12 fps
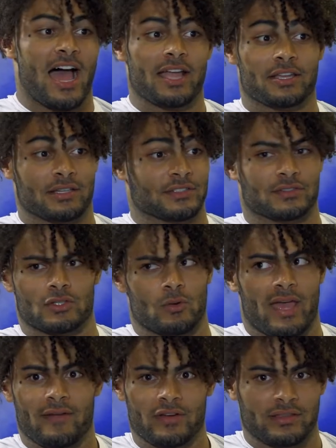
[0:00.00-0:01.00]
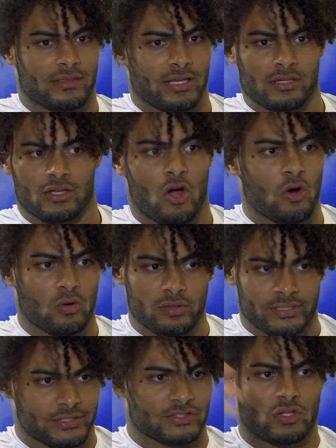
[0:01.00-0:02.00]
I could do everything.
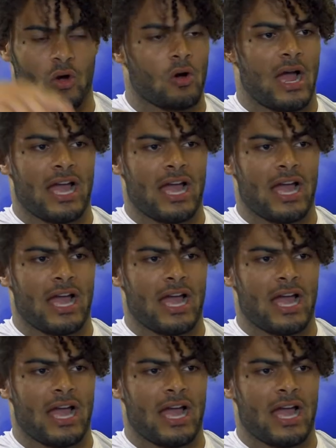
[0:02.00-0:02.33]
Goalie, score.